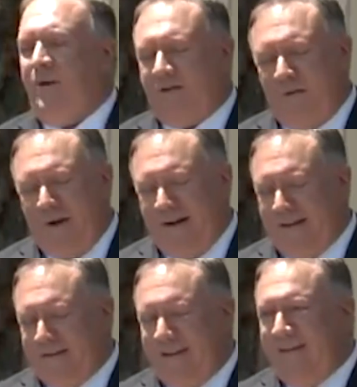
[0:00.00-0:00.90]
President
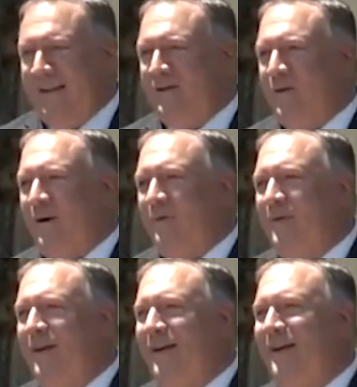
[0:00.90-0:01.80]
Reagan said that he dealt
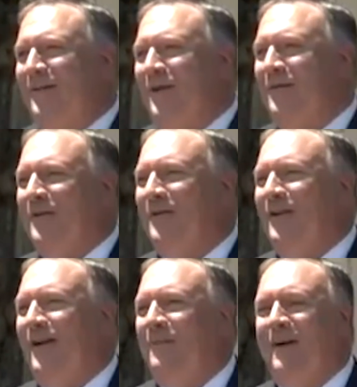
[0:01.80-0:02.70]
with the Soviet
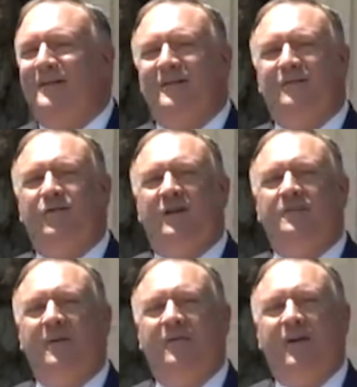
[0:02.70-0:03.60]
Union on the basis of
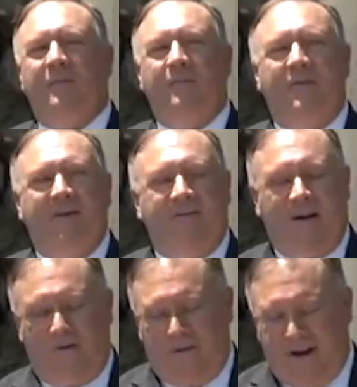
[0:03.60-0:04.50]
trust but
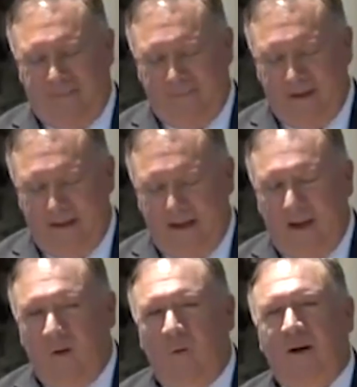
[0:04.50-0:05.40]
verify.
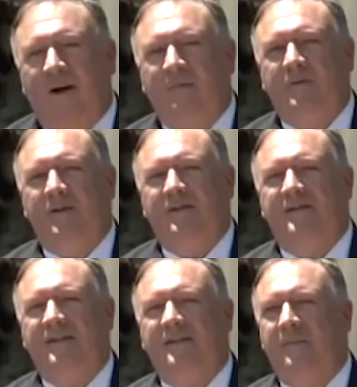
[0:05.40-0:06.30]
When it comes to the
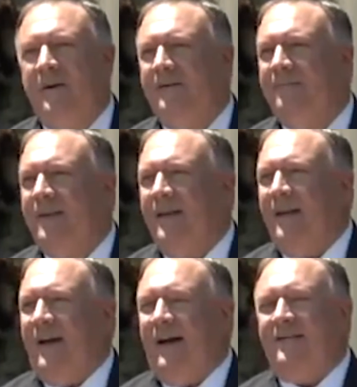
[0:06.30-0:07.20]
CCP,
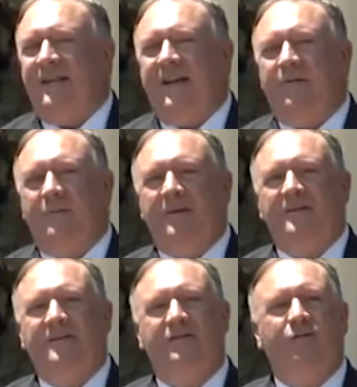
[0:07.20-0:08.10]
I say we
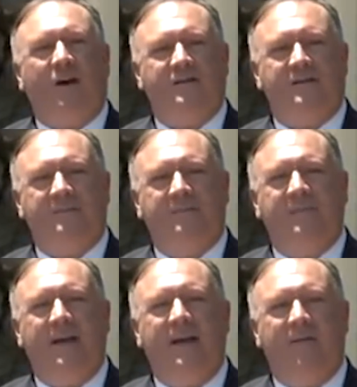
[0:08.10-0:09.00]
must distrust
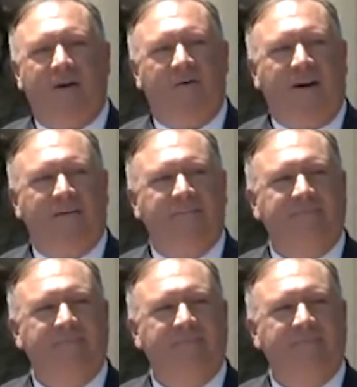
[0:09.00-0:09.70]
and verify.